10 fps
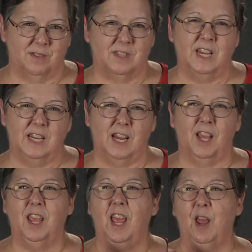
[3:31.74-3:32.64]

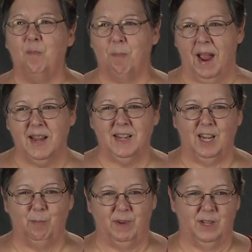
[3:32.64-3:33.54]
Tina and my
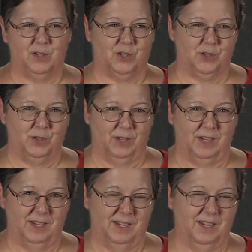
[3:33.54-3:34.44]
name is
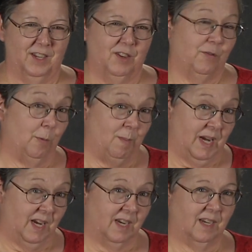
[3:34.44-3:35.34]
Shirley for
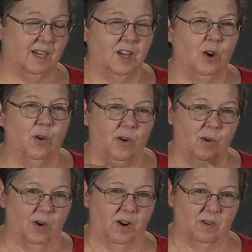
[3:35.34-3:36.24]
me.
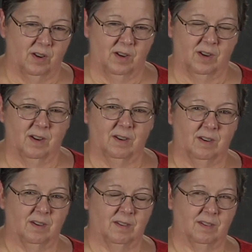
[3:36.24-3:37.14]
Or
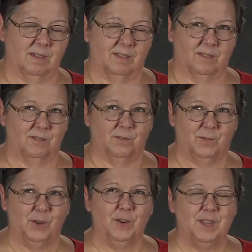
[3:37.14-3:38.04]

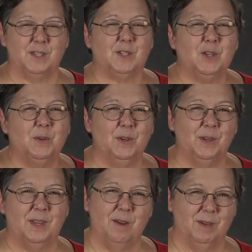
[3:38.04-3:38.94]
for the
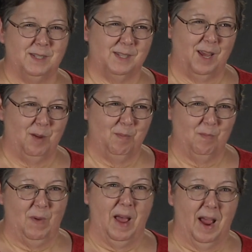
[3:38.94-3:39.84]
student, they would say,
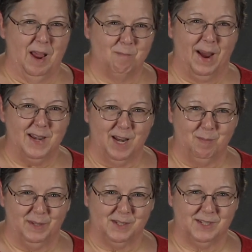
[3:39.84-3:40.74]
my
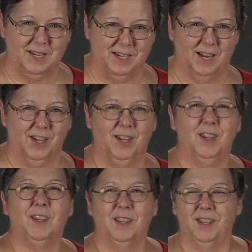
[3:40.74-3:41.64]
name is Tina,
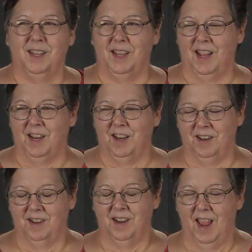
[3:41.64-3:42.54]
and
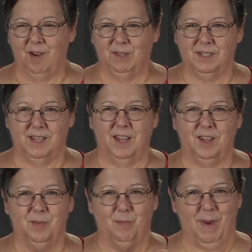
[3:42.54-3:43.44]
I would
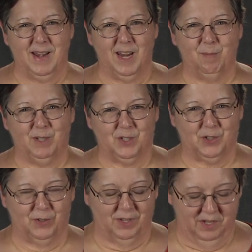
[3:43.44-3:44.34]
say, my name is
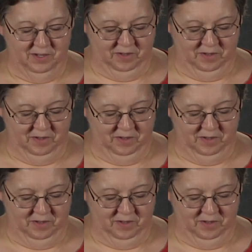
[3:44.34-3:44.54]
Shirley.